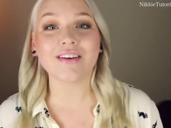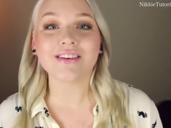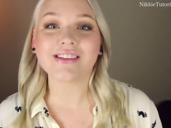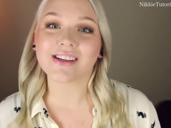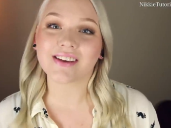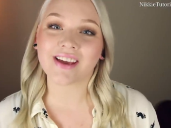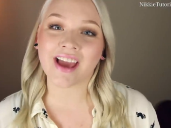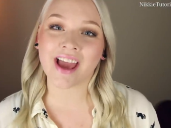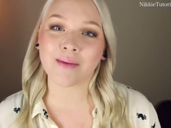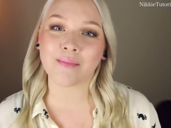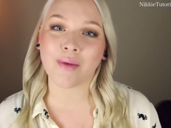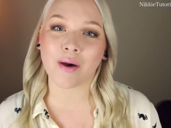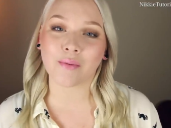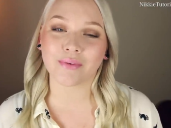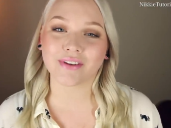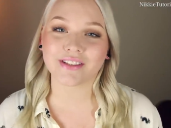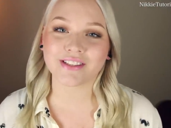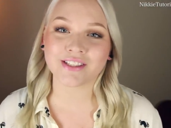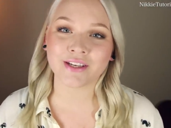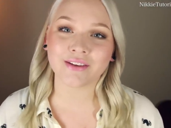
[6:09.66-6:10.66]
also came up
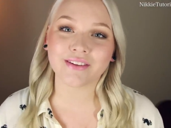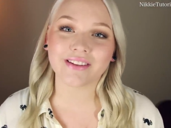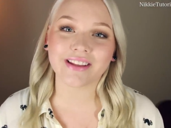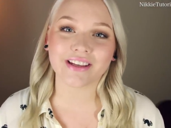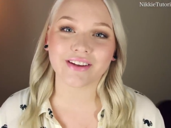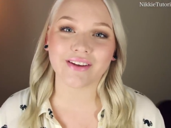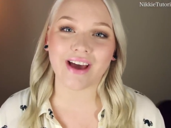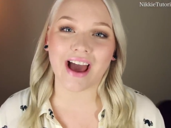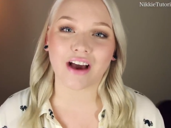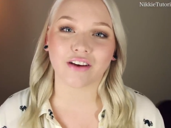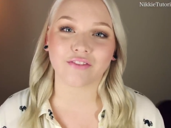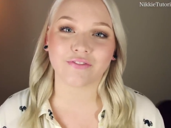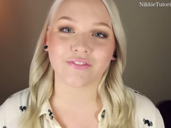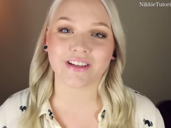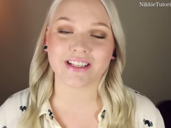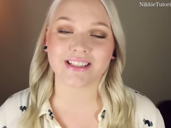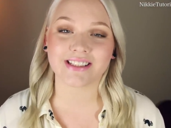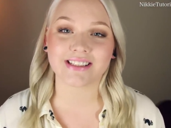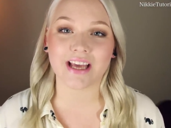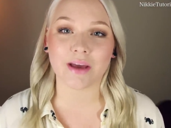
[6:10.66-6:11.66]
with two little
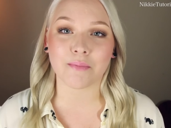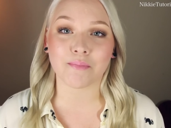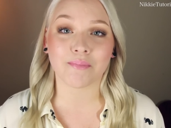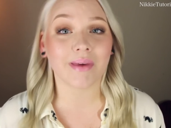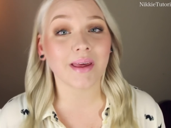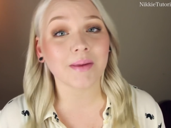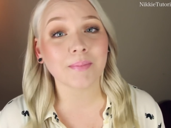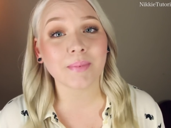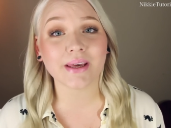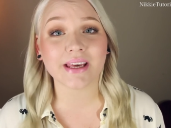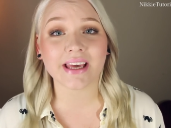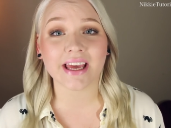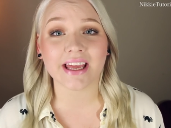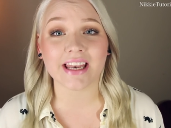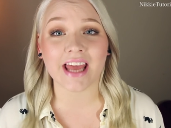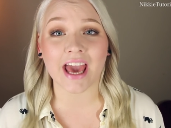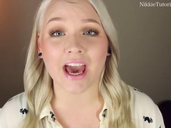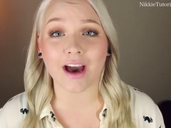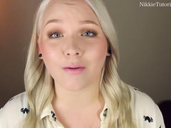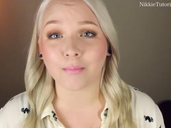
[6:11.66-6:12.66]
outfits that maybe
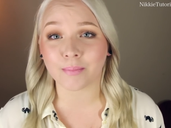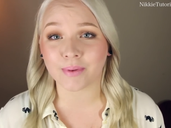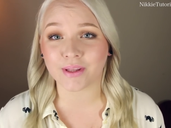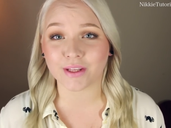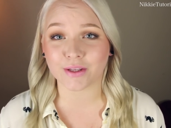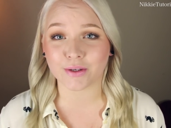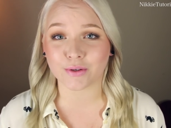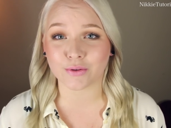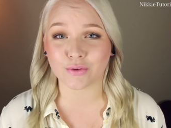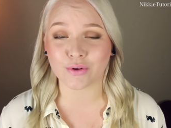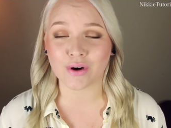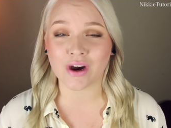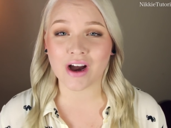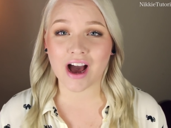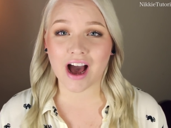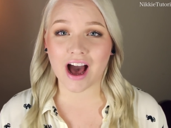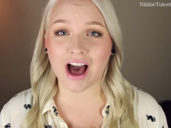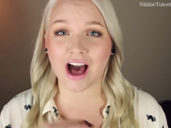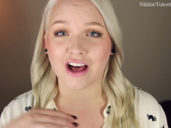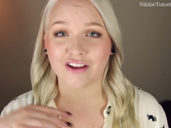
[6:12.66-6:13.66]
can help you
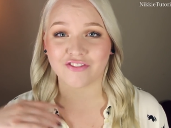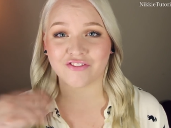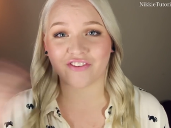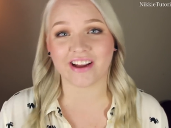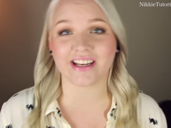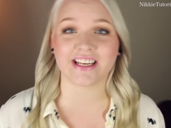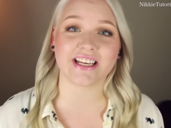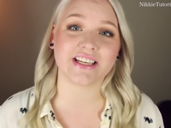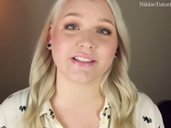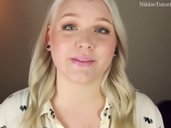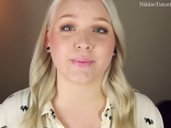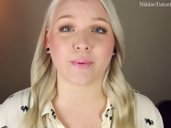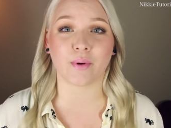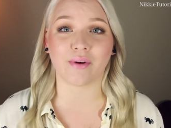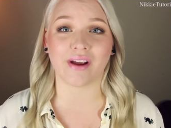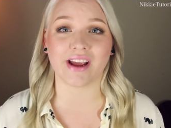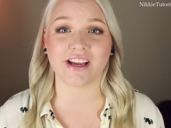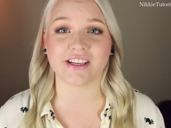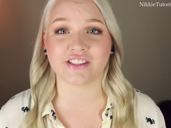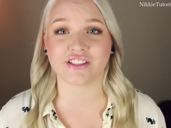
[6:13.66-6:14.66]
uh, find
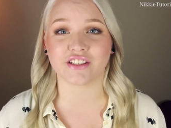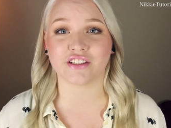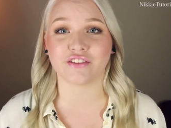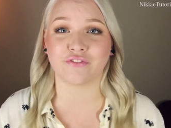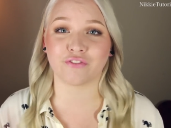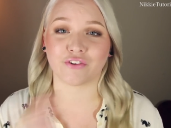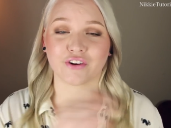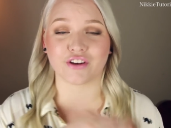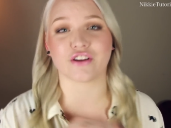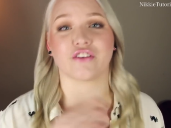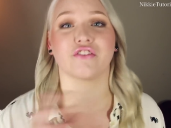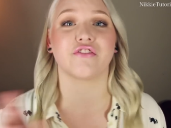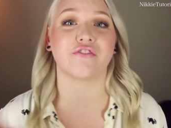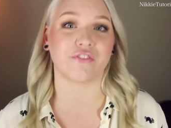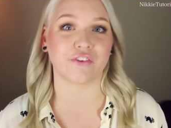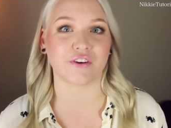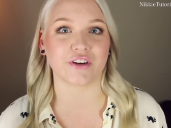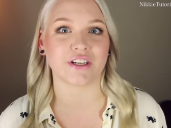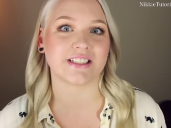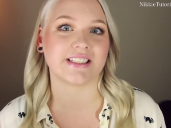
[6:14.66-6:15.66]
inspiration for your
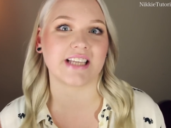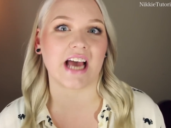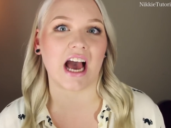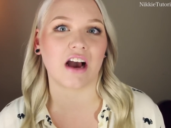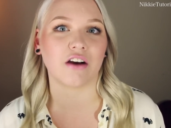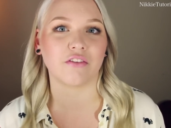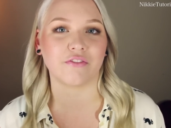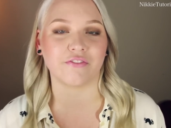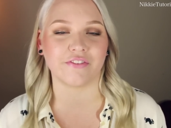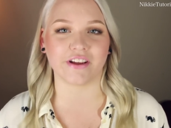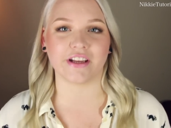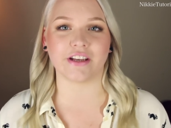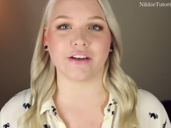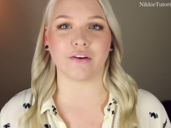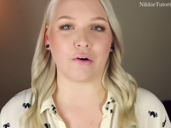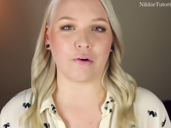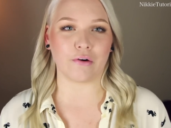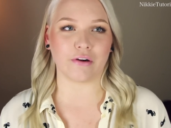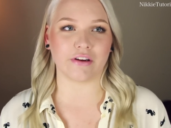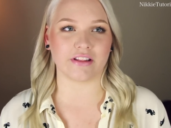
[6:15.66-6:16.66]
first outfit
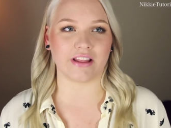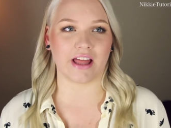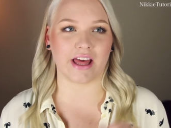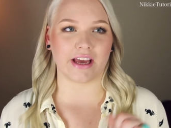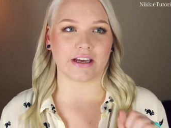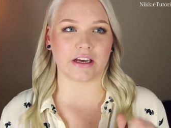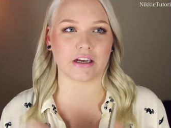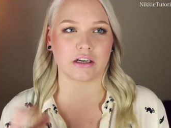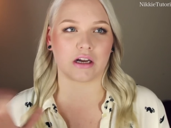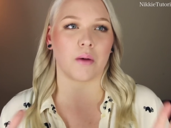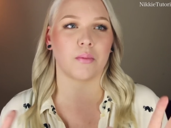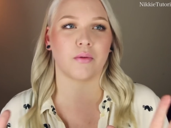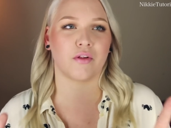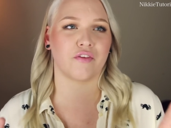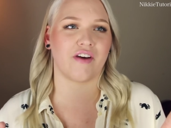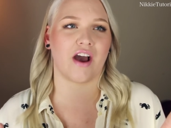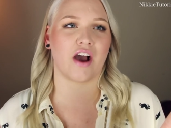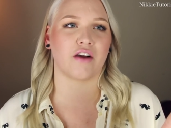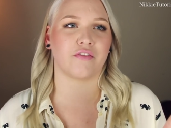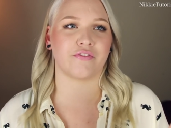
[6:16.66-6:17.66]
or like a couple
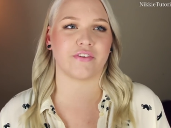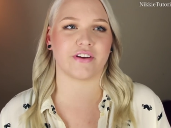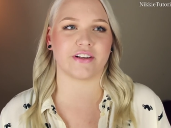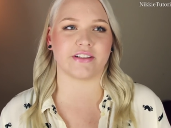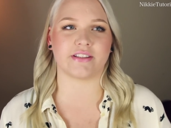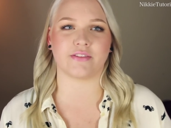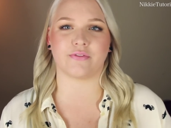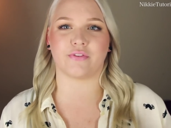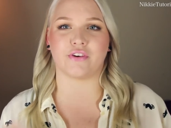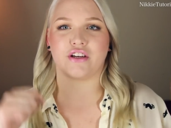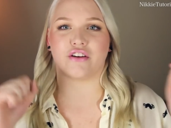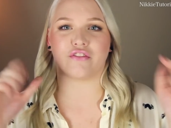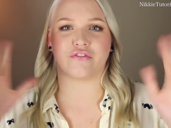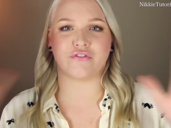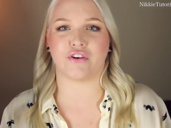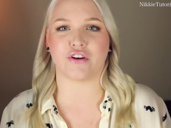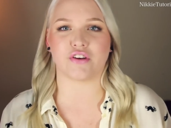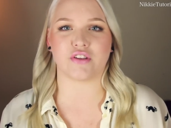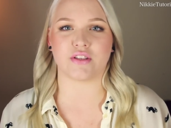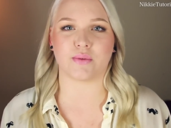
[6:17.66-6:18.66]
of outfits for your
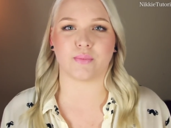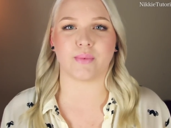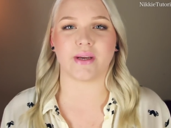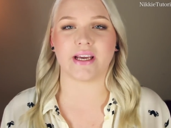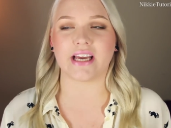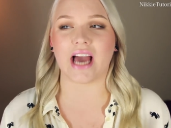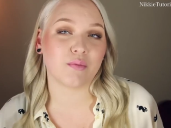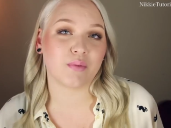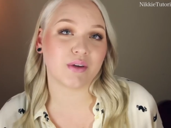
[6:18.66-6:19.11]
first week.